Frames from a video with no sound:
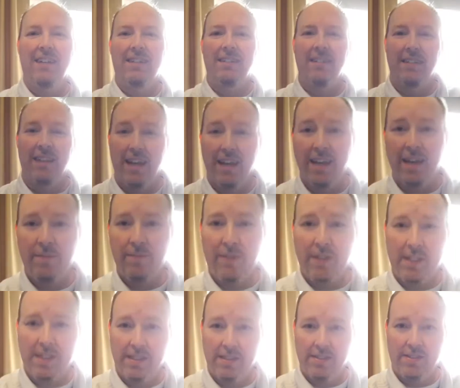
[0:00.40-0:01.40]
Today I'm
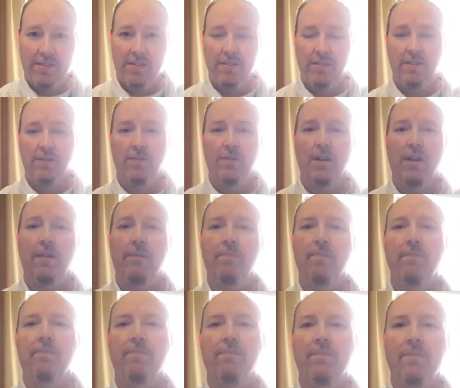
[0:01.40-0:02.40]
fixing to
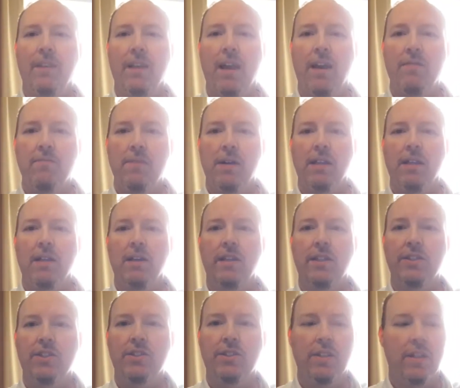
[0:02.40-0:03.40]
have my
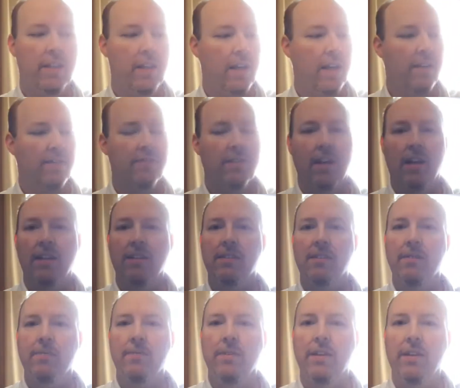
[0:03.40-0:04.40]
lunch, and I've got
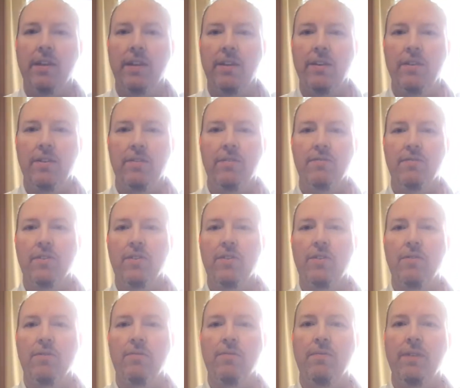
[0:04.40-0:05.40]
something here for
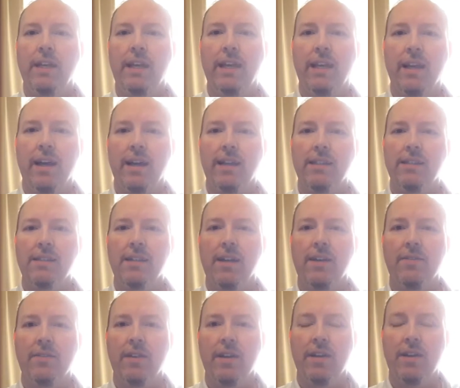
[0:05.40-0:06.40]
you veganites
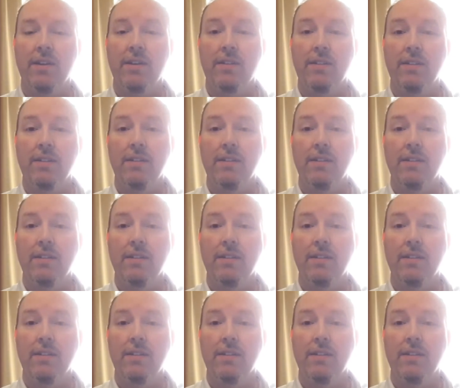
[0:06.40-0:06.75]
out there.